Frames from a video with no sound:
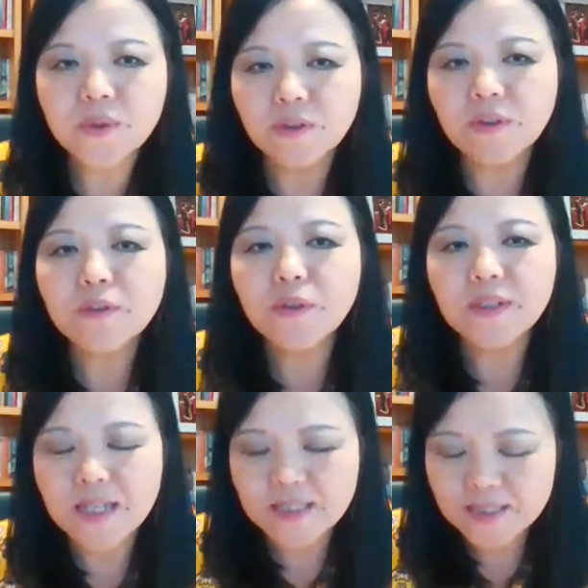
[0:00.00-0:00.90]
not
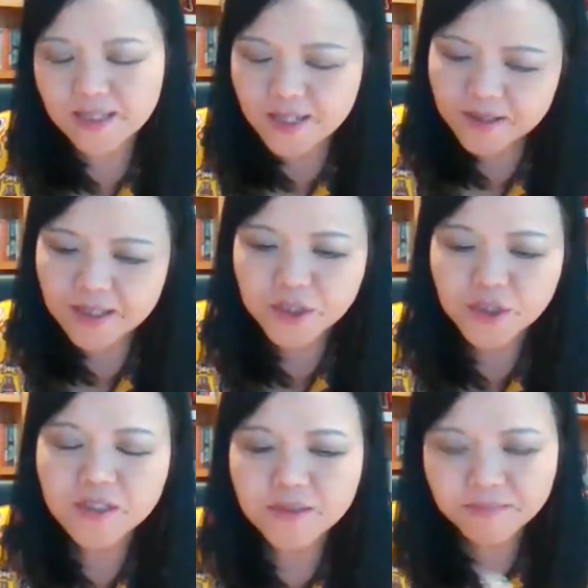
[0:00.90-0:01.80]
necessarily
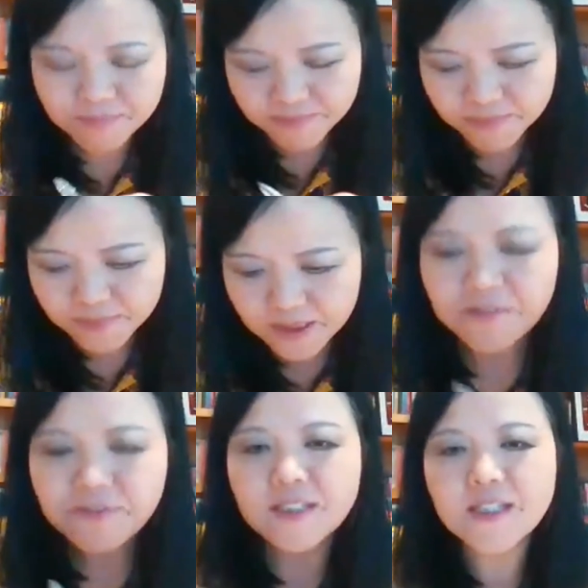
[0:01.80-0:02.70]
just
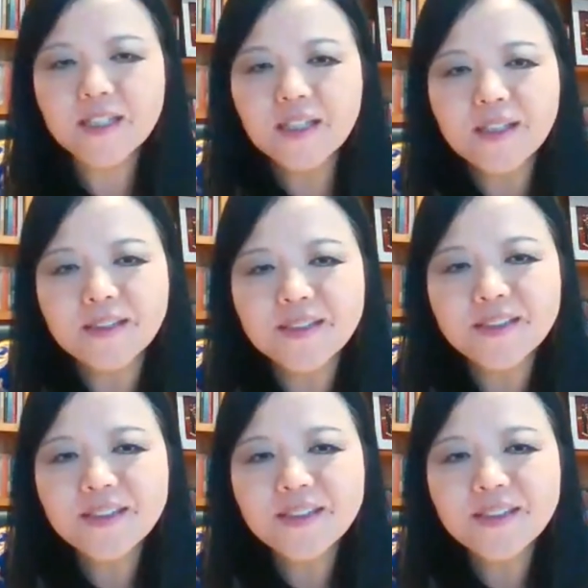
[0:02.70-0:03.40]
covered in